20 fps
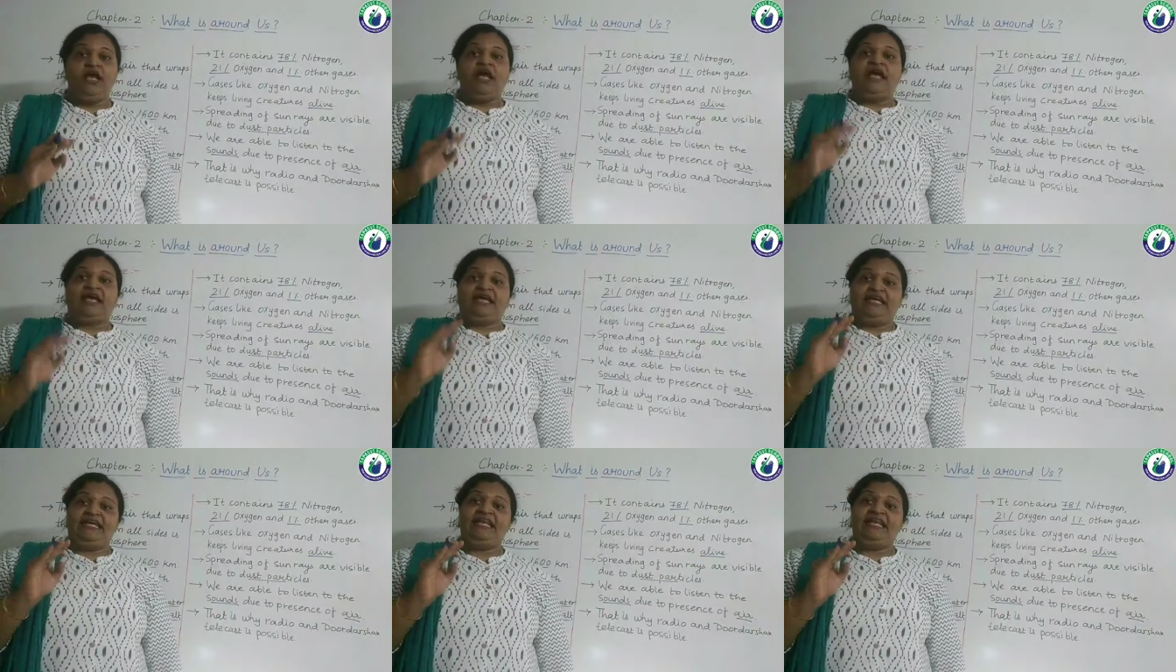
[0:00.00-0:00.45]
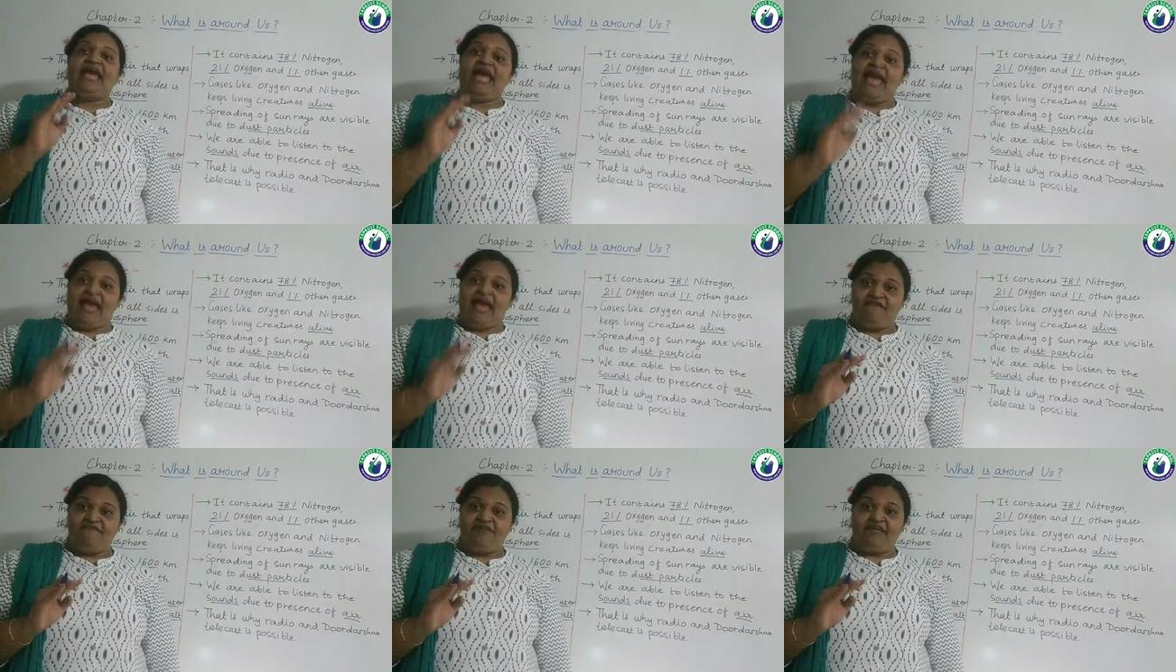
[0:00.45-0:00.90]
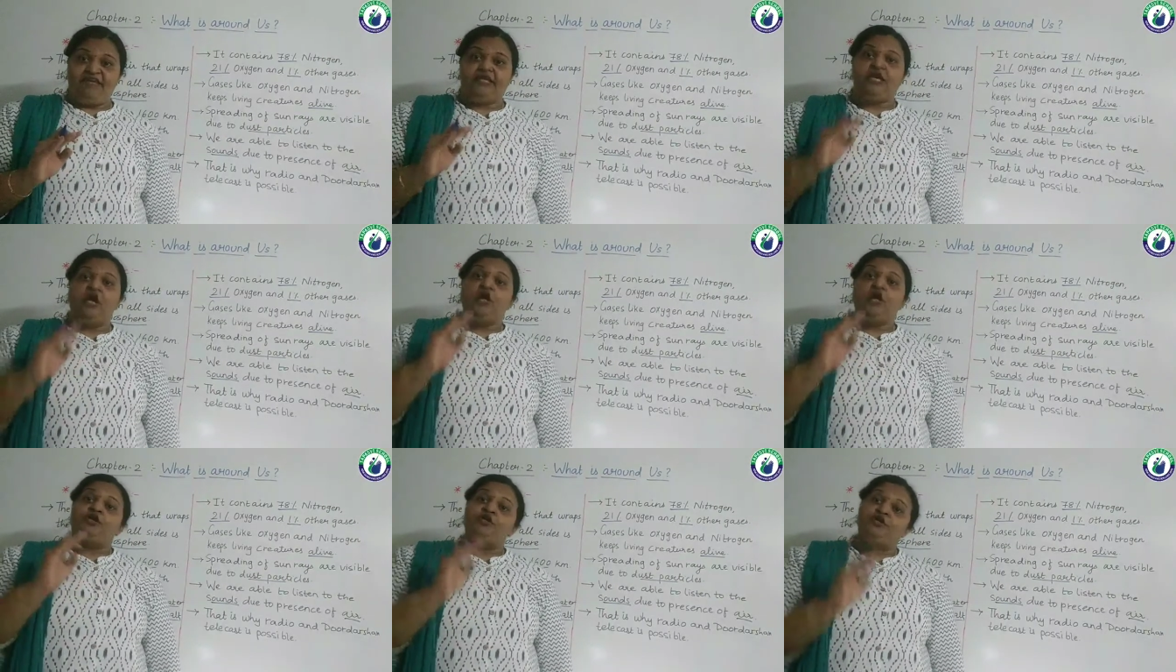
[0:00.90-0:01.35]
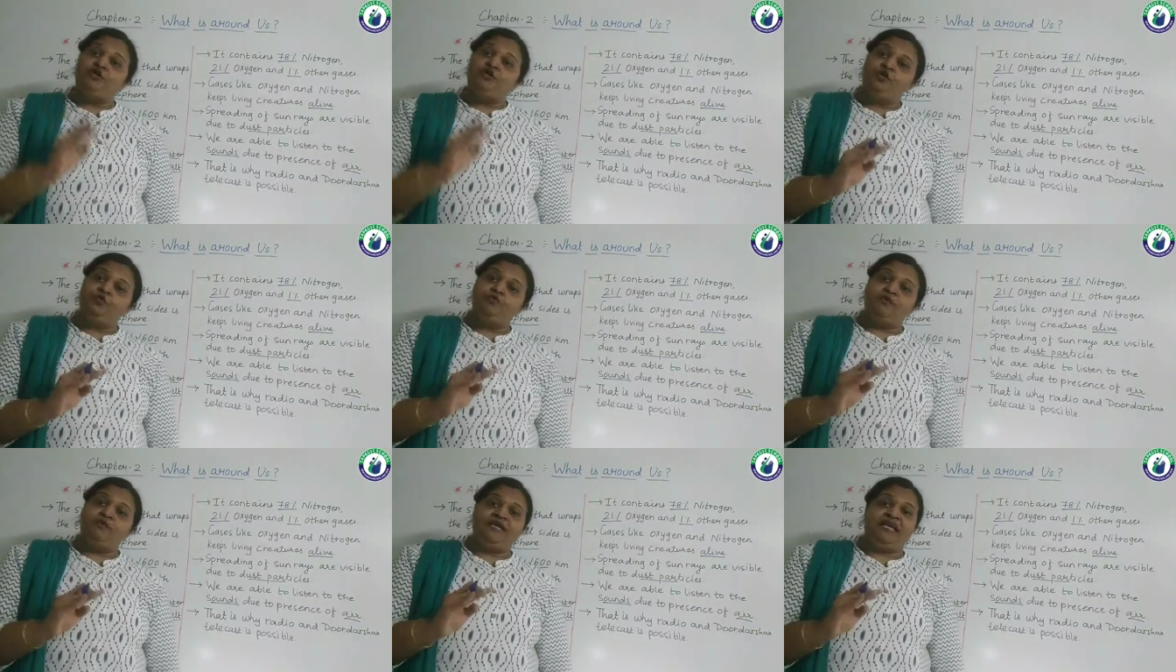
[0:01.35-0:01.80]
in having
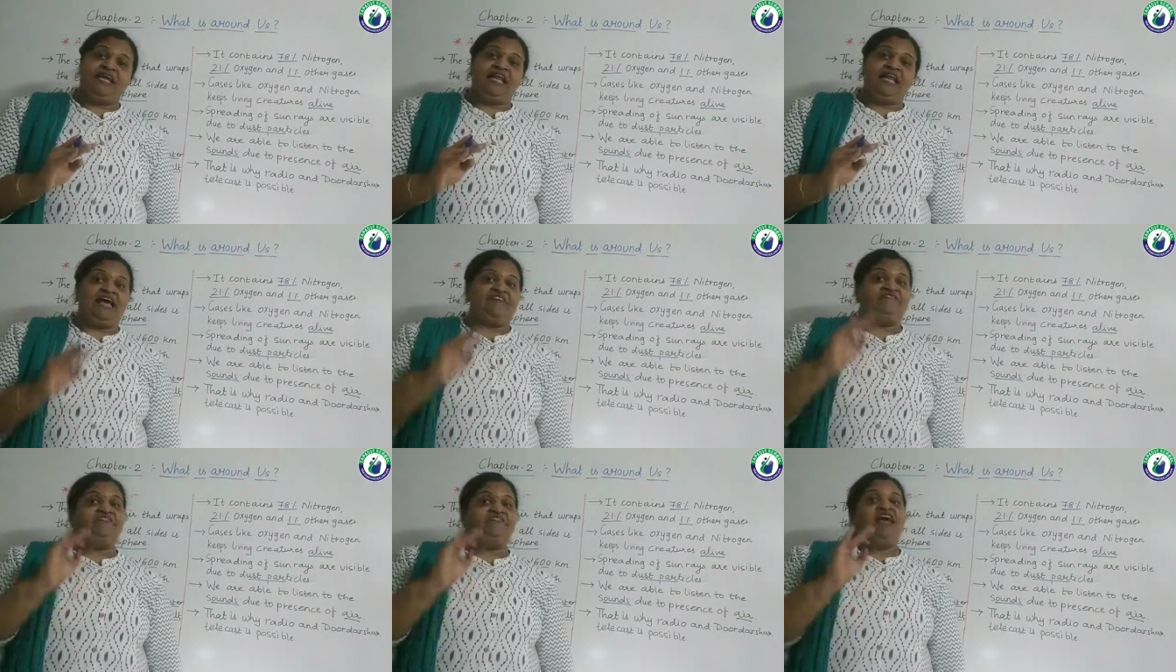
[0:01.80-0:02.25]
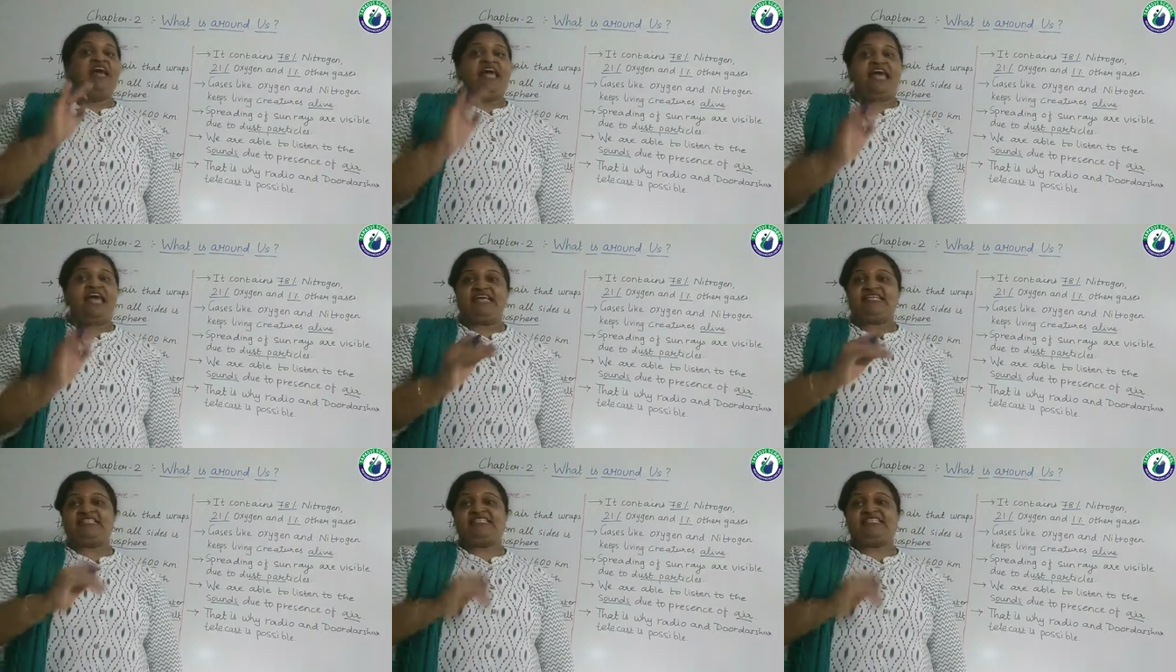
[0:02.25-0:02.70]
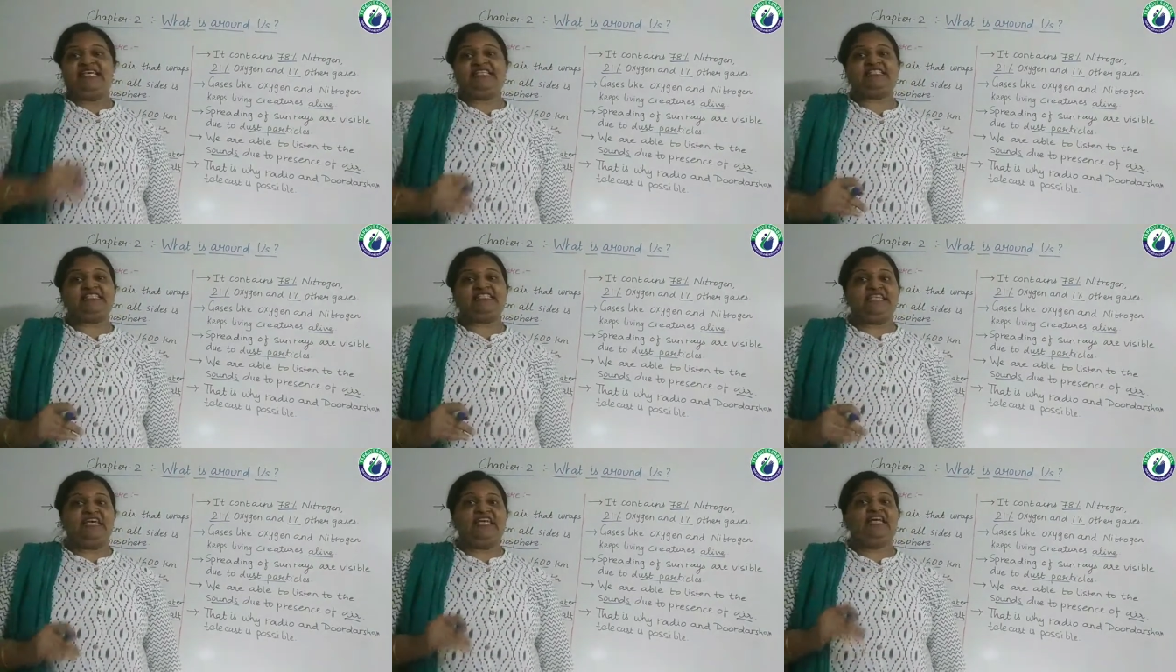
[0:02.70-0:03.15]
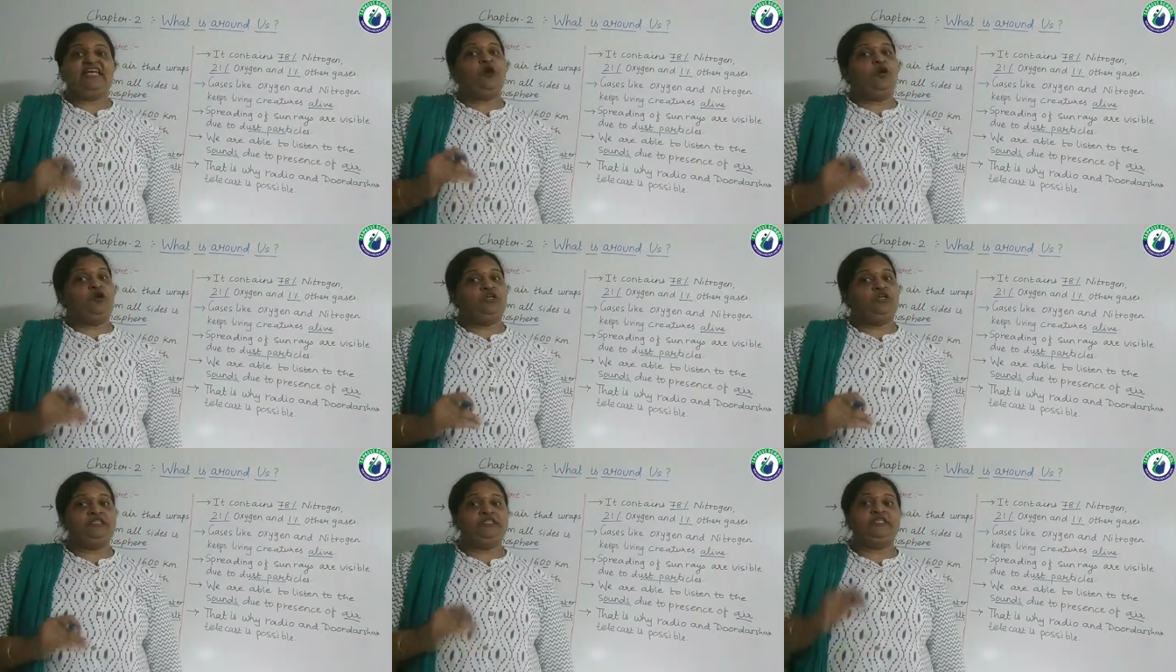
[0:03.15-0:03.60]
human life existing
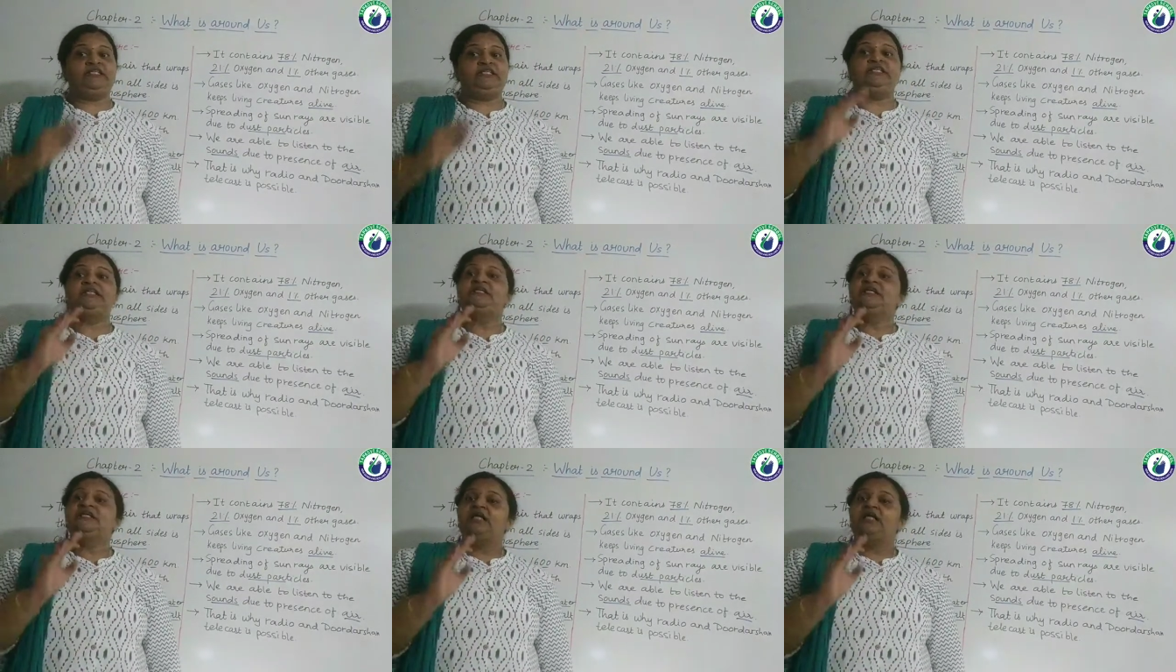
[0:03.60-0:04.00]
on the